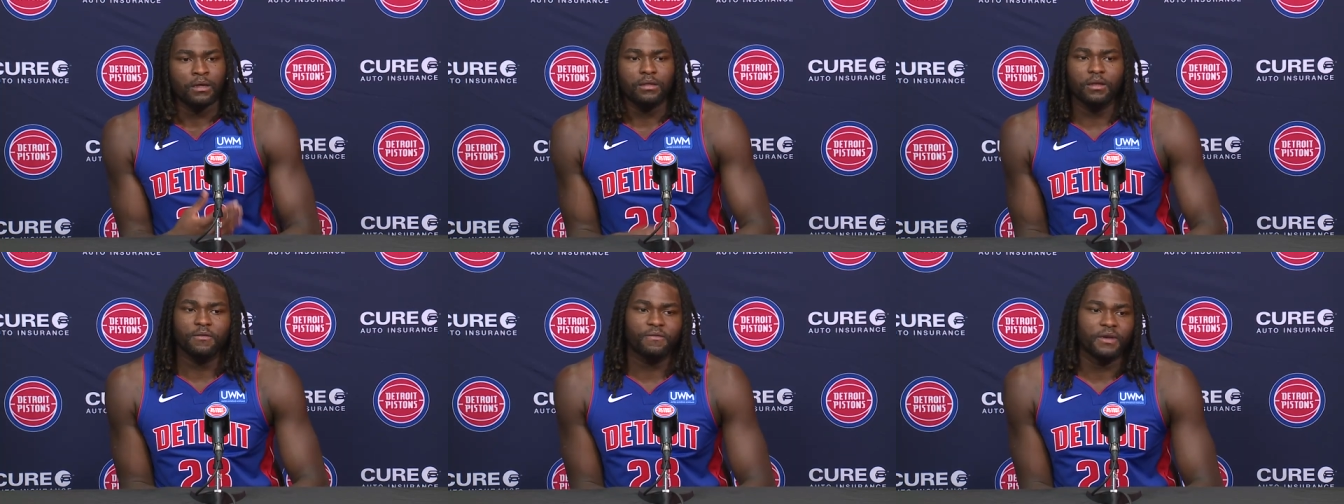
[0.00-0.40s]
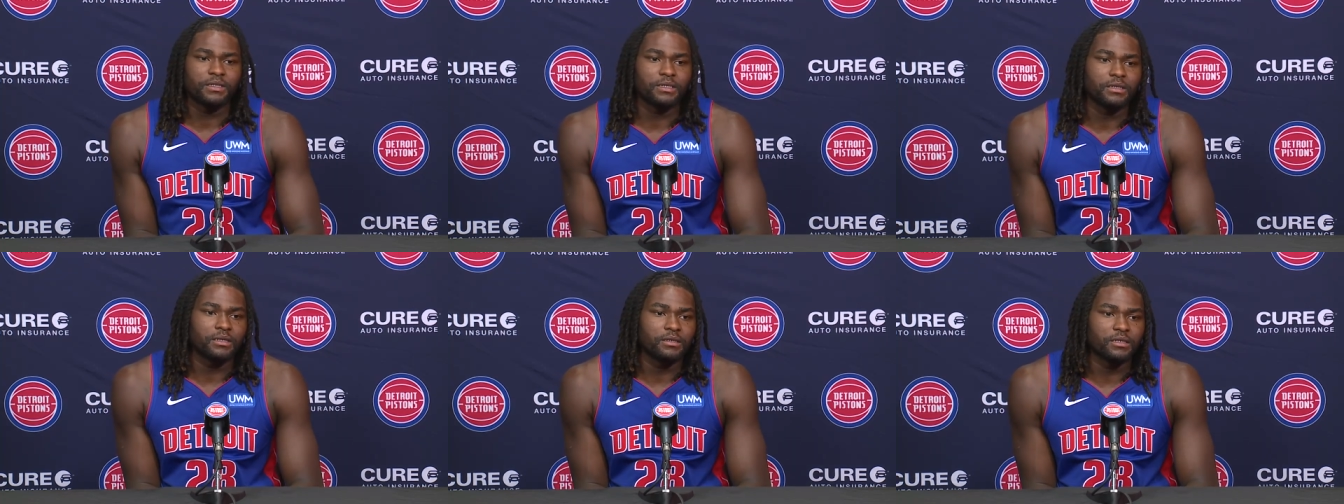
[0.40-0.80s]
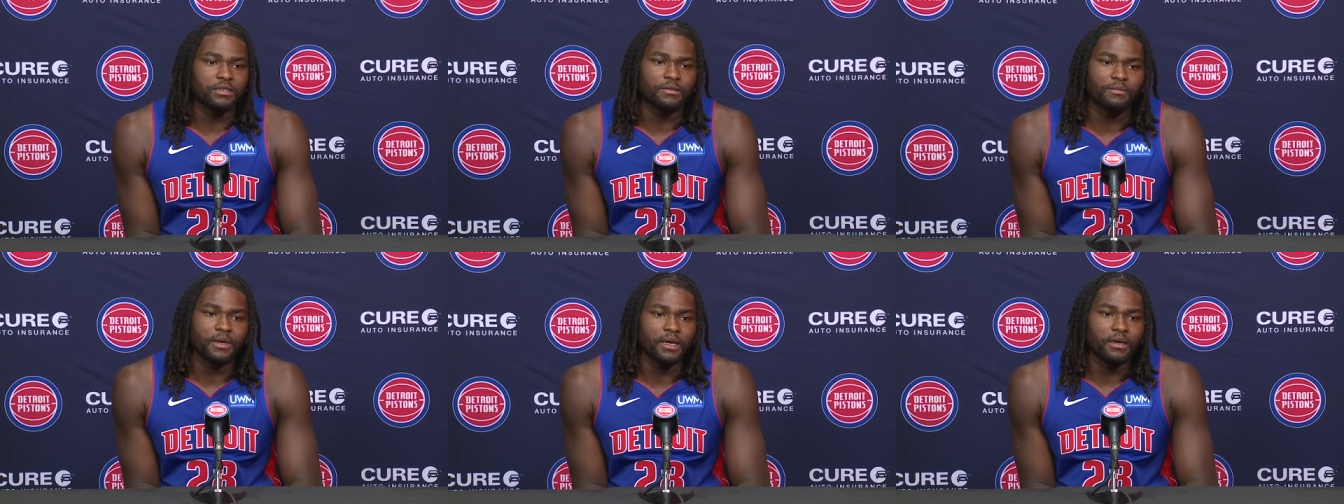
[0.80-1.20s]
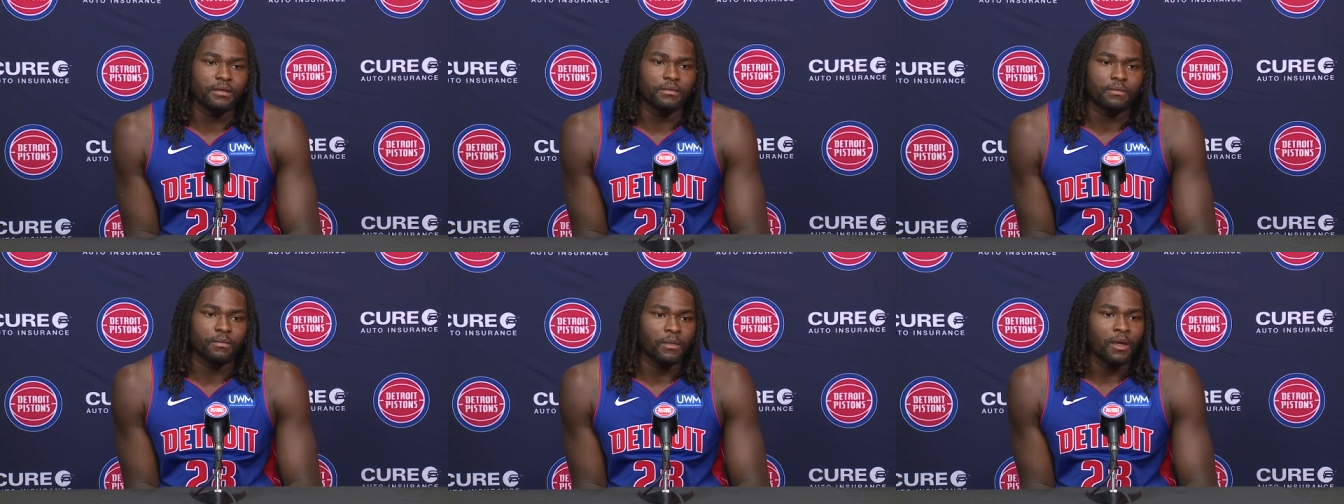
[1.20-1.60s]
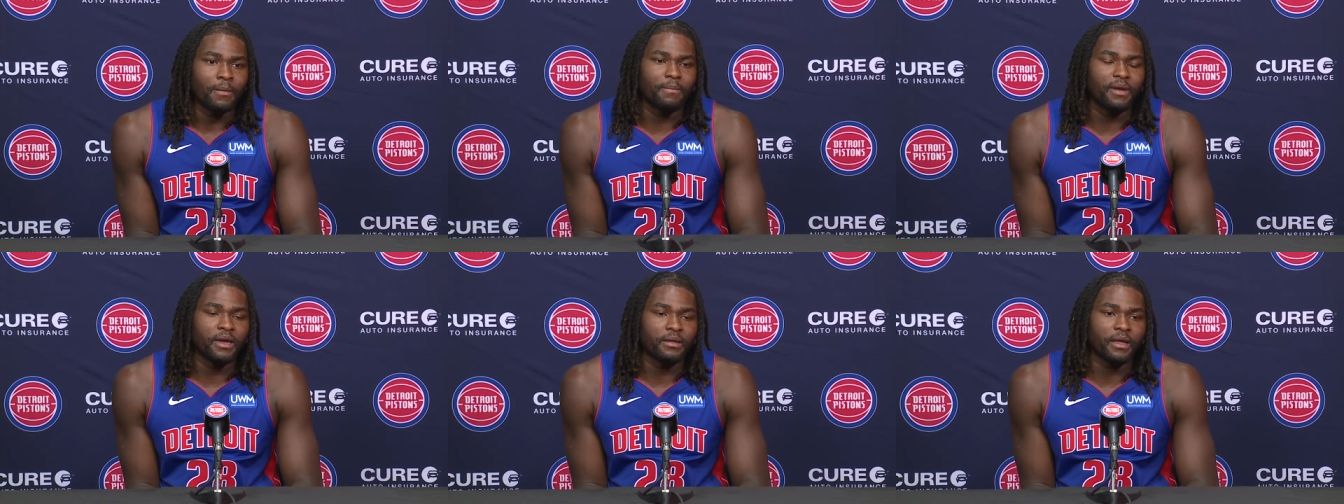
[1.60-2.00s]
defensively, just
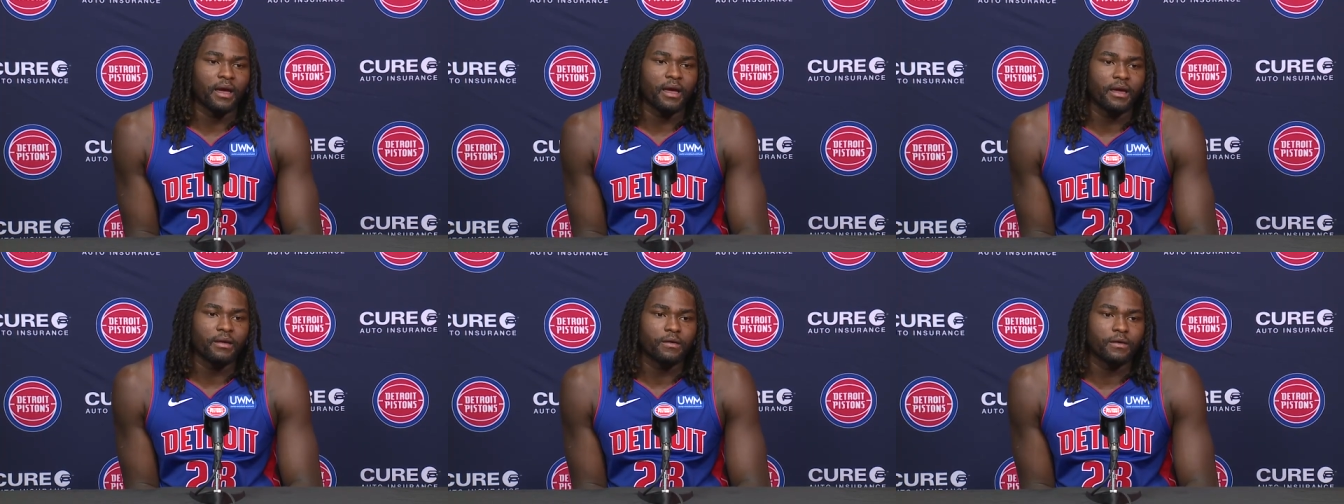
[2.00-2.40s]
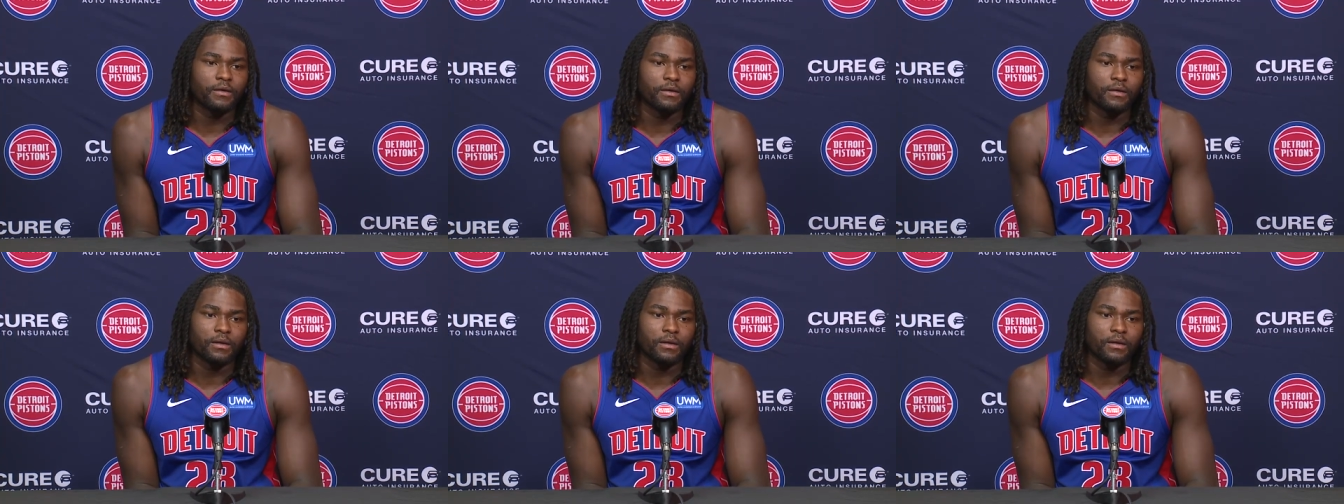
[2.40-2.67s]
being that anchor.